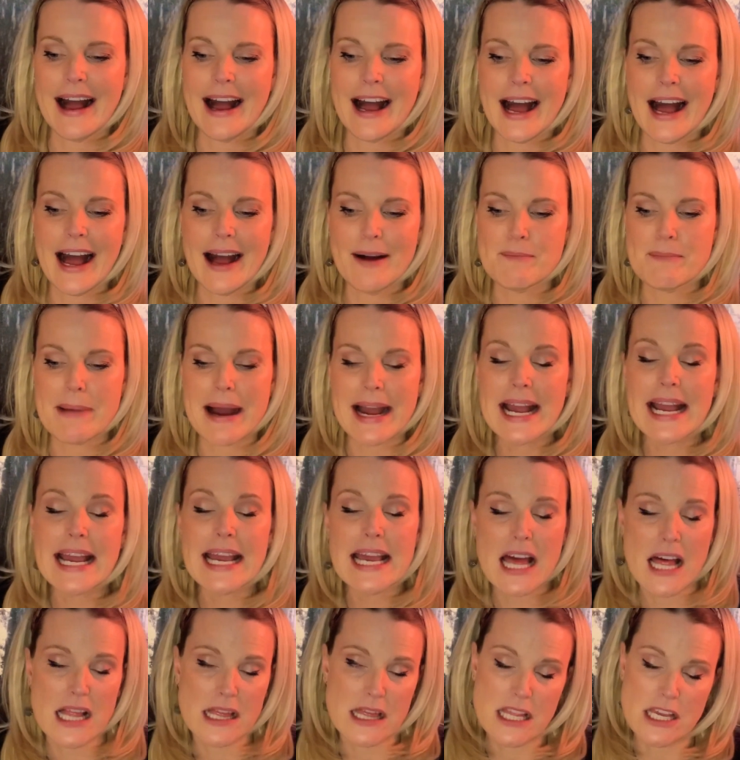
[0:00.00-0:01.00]
my
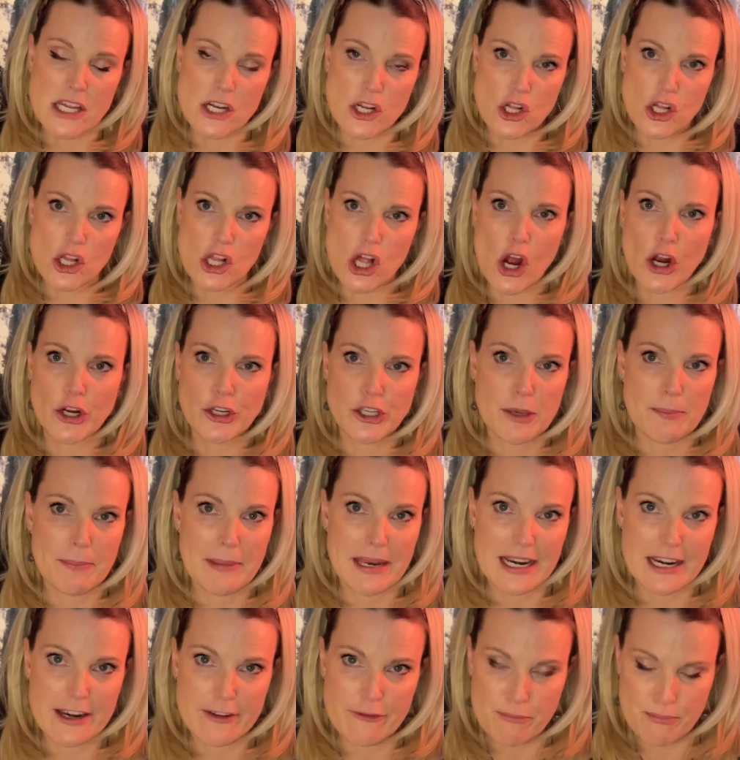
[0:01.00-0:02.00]
little
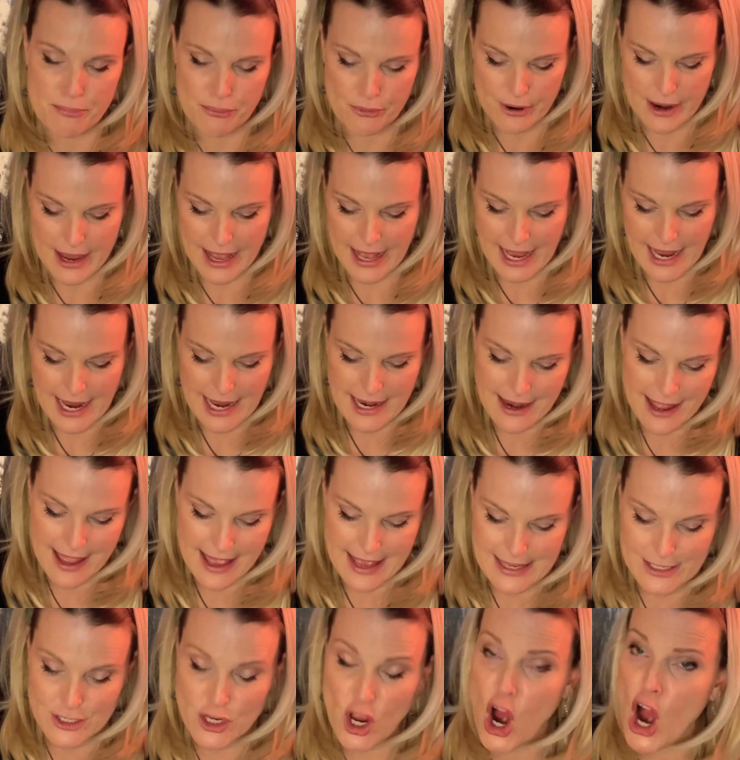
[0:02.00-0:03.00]
argumentative brain
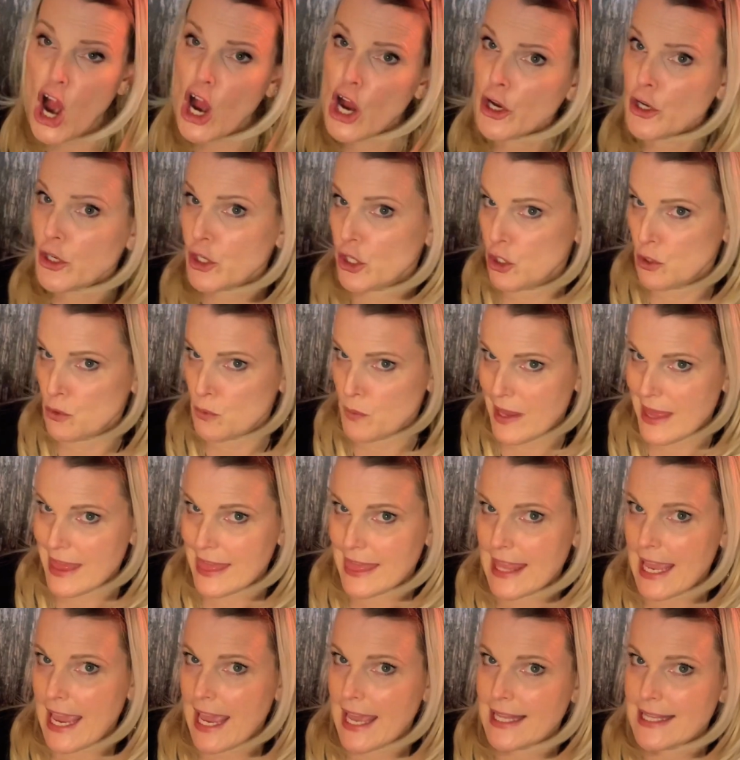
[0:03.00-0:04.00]
has argued with
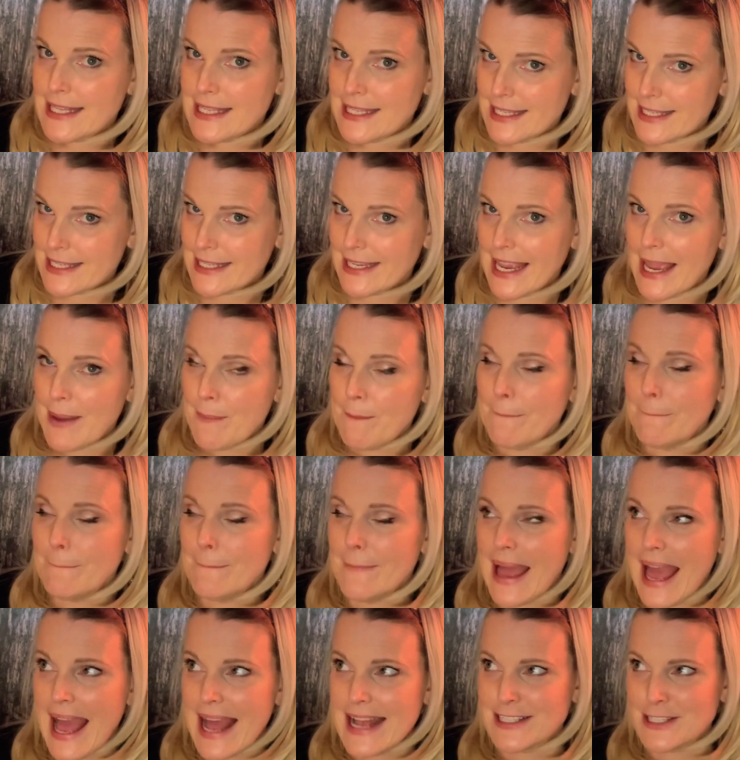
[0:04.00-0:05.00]
it
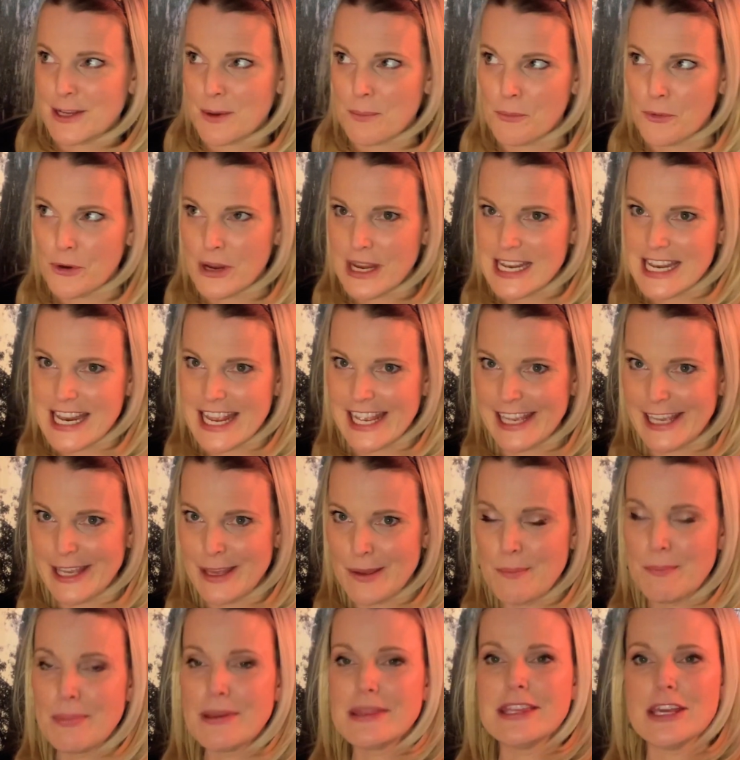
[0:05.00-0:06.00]
as I'm reading it.
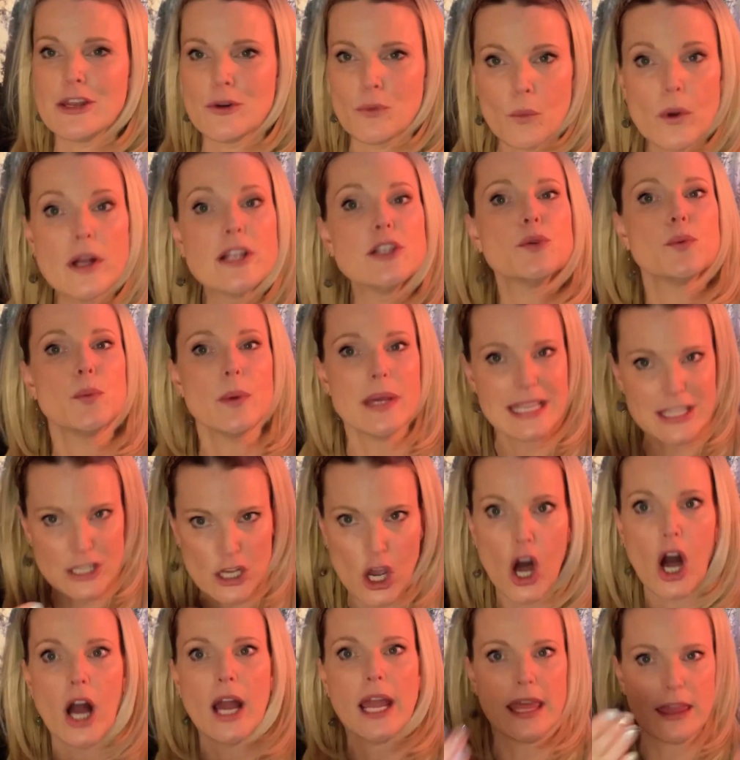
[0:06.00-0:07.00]
But then once we
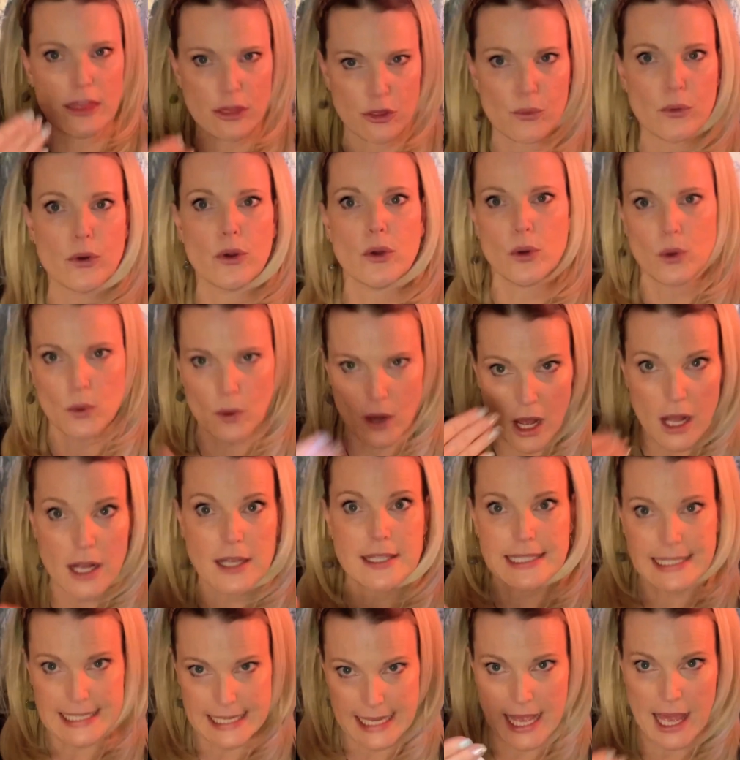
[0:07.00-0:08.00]
talk it through, us
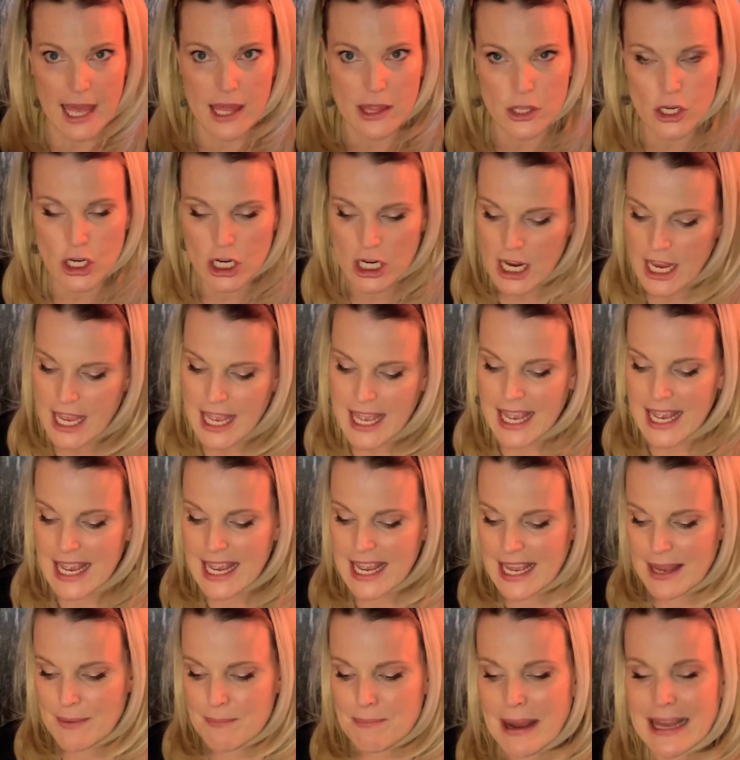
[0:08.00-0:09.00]
together,
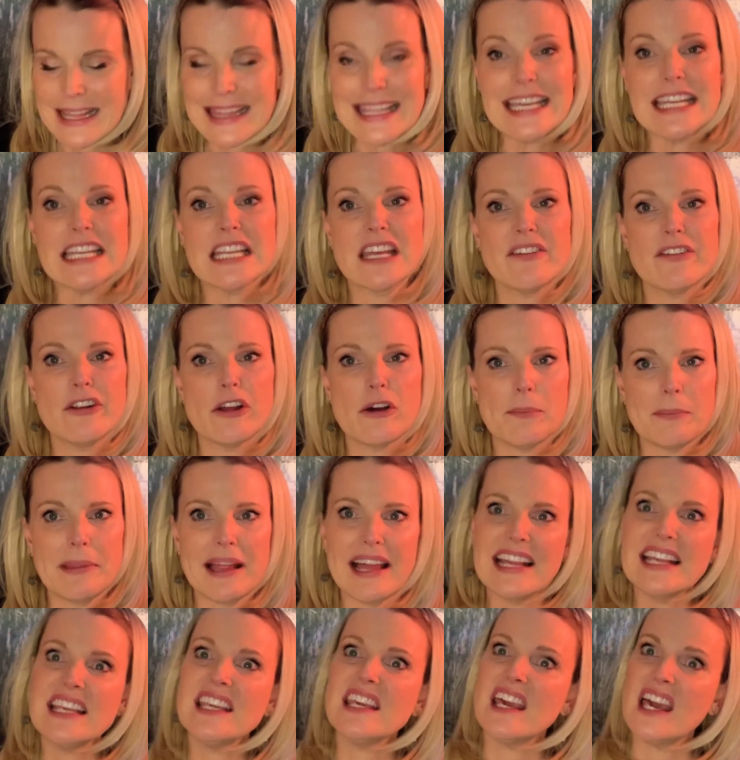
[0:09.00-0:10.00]
by the end of it, I'm
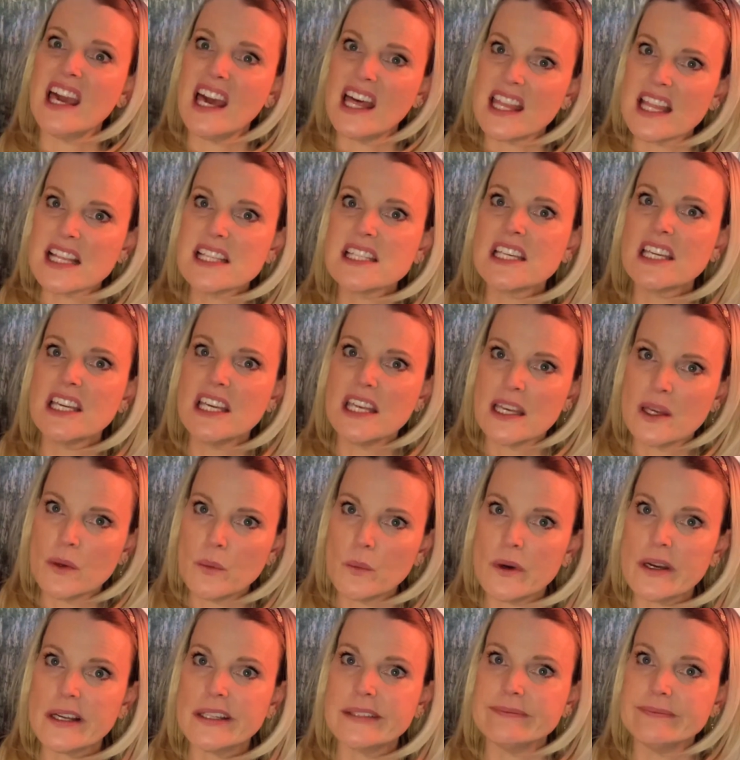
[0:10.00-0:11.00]
like, yeah, that's a good
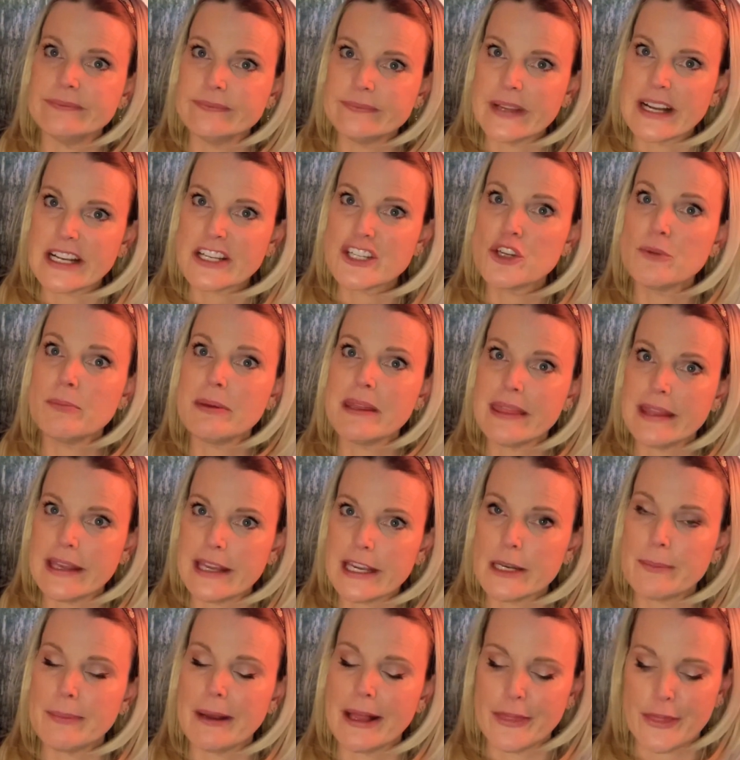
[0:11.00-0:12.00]
one. I should be
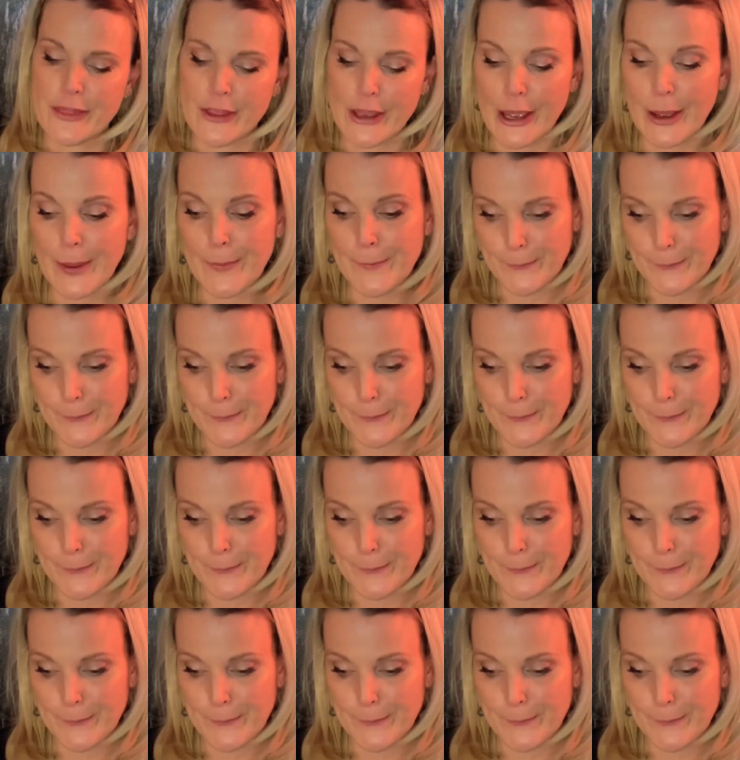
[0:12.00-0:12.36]
thinking about that.